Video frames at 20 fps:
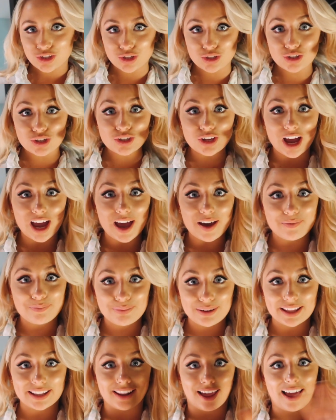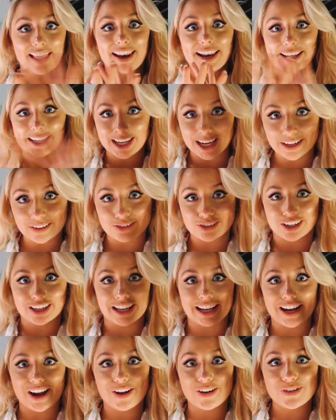just because I have been like
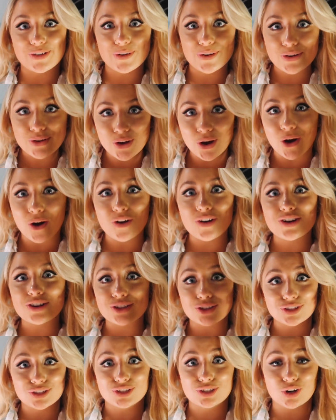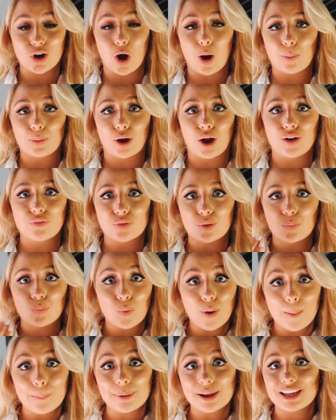literally non-stop going from
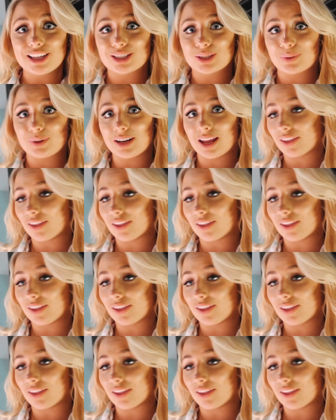one place to